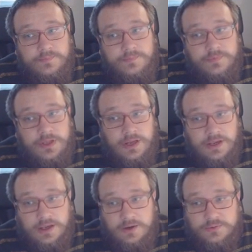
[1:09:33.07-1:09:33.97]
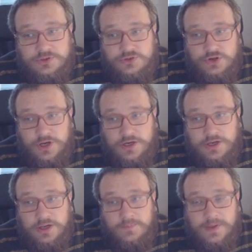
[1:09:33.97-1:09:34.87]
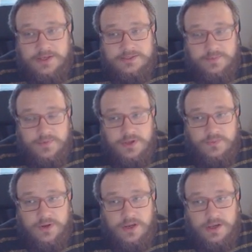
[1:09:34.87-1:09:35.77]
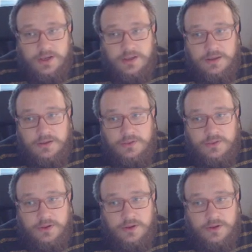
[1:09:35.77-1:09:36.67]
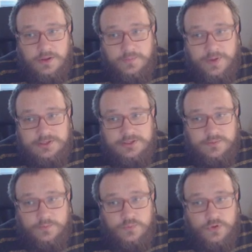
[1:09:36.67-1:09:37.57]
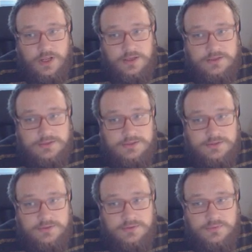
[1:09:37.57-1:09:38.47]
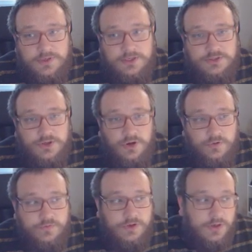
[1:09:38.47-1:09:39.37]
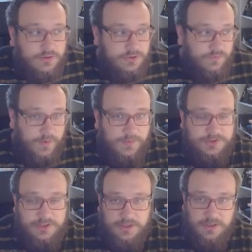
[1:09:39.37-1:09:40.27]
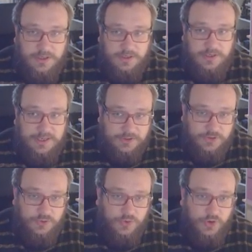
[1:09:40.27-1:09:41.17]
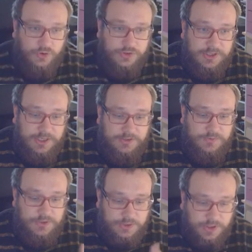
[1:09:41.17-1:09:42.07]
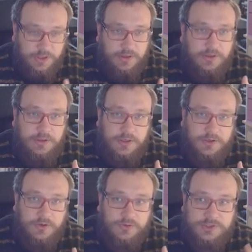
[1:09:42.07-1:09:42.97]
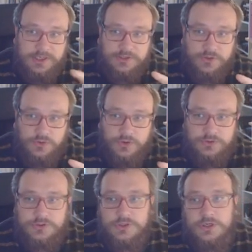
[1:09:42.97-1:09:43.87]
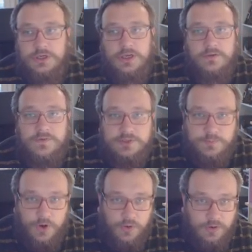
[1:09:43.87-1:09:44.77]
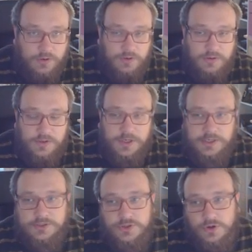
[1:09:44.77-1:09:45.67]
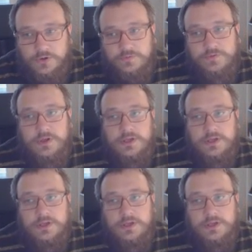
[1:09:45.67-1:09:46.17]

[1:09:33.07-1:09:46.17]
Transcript: Like, I was trying to make something where like the button breaks when it's off, you know, to represent an electrical contact, which is either in contact or not. If it's broken, then it's off.